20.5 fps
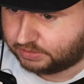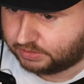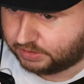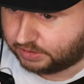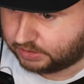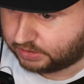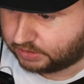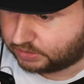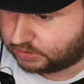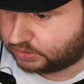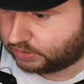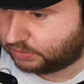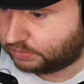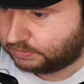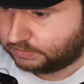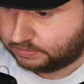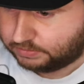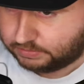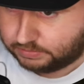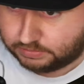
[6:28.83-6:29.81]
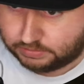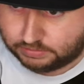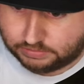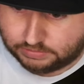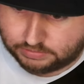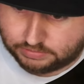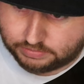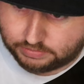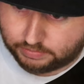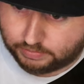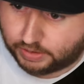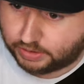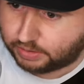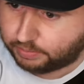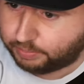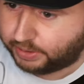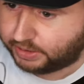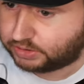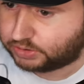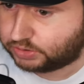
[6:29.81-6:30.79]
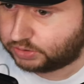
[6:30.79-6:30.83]
I got salt. I can
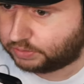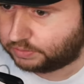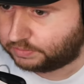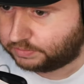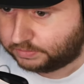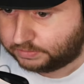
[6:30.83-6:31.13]
buy salt.